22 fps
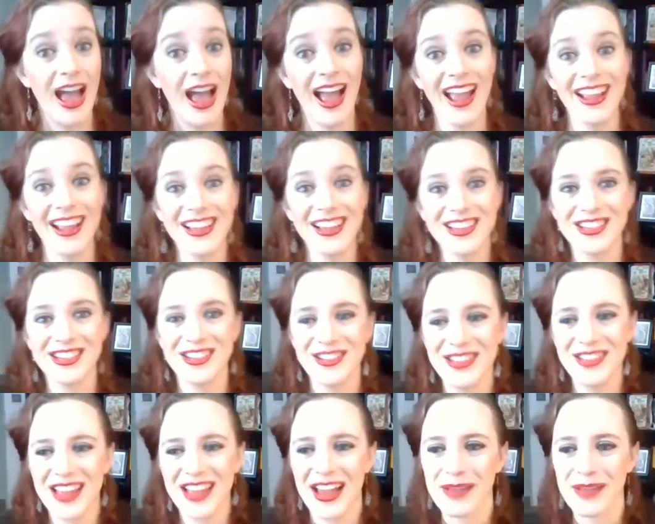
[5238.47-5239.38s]
I could
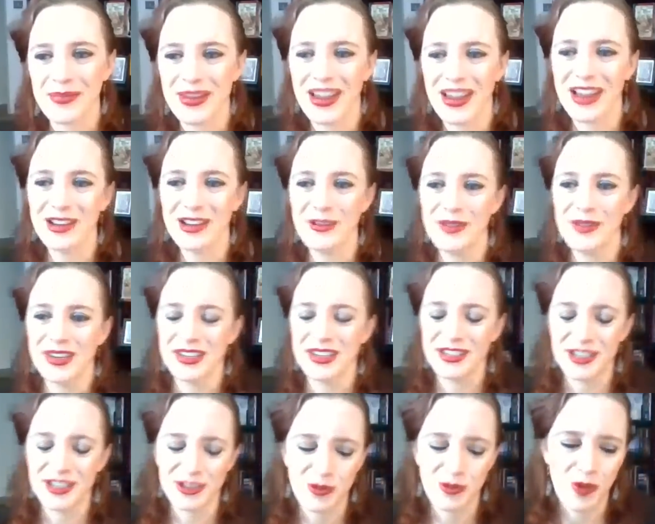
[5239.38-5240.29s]
do that, but I don't want to
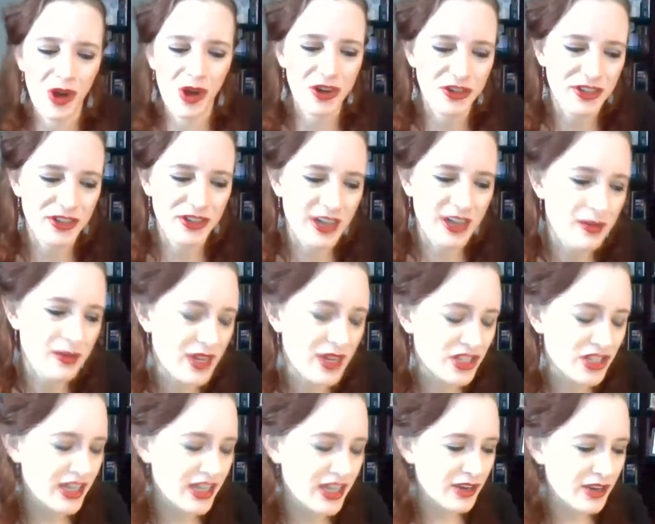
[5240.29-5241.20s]
just water down my
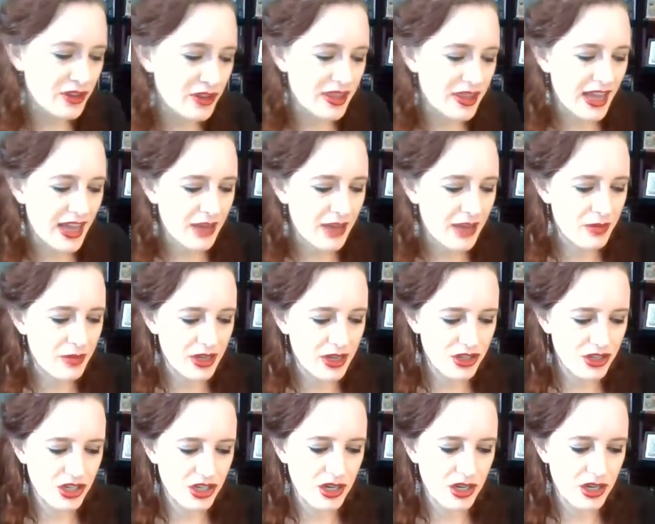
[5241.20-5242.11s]
channel that
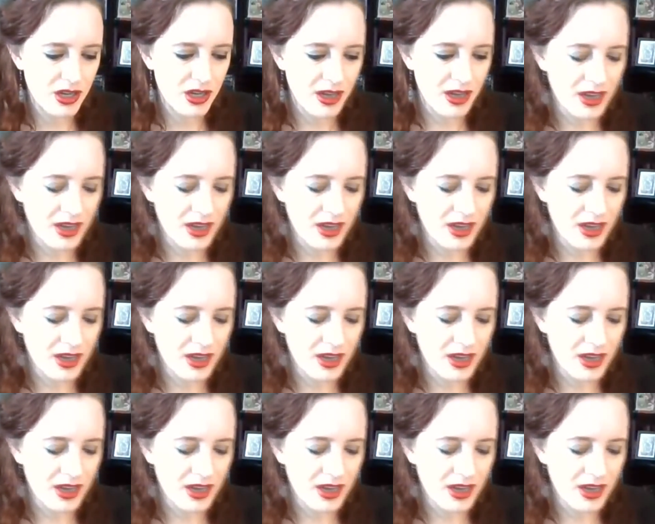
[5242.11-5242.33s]
much.